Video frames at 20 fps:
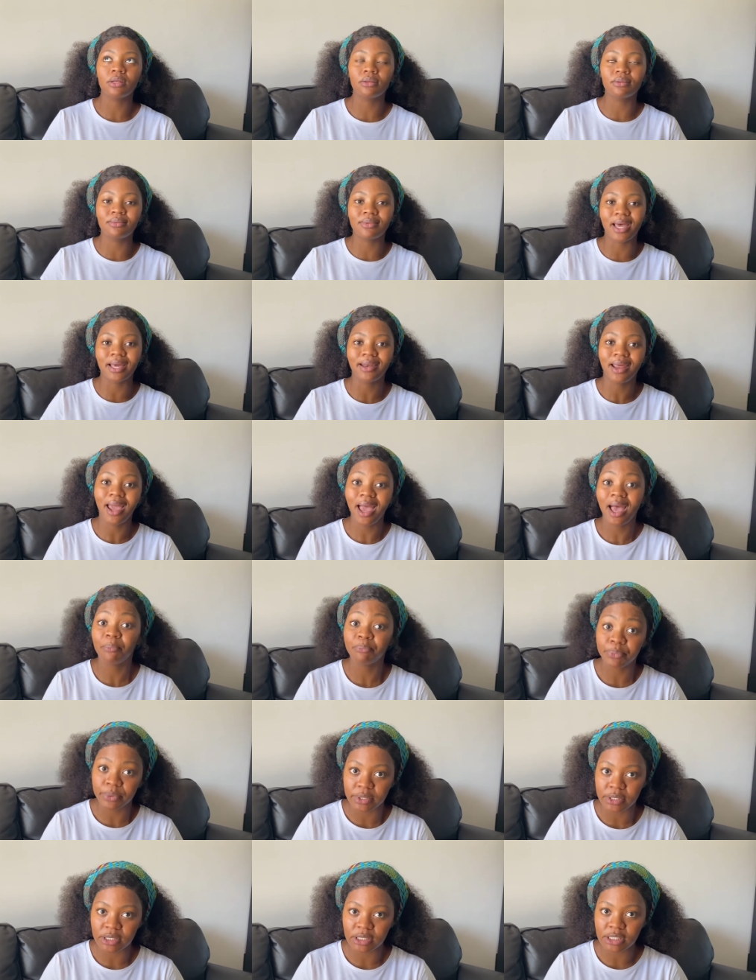that
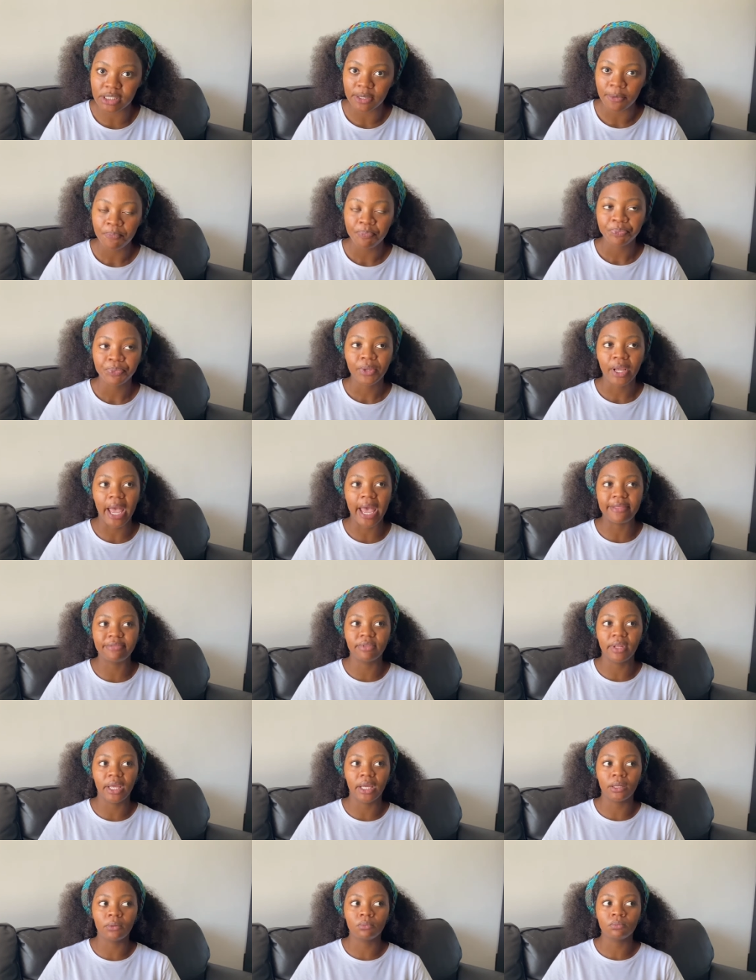happens, and
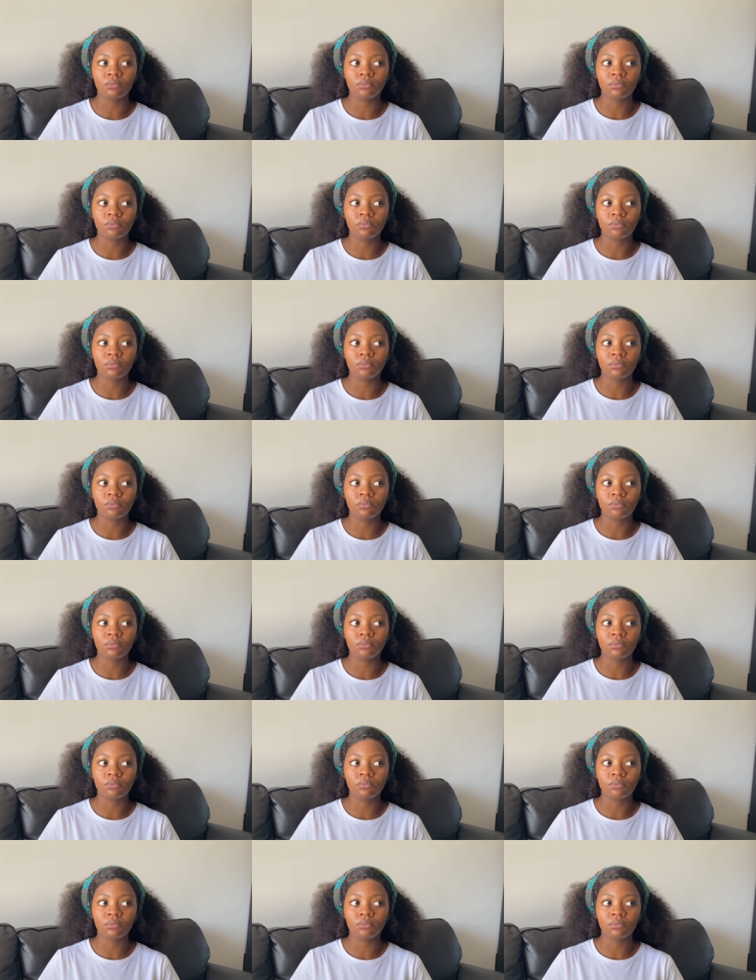then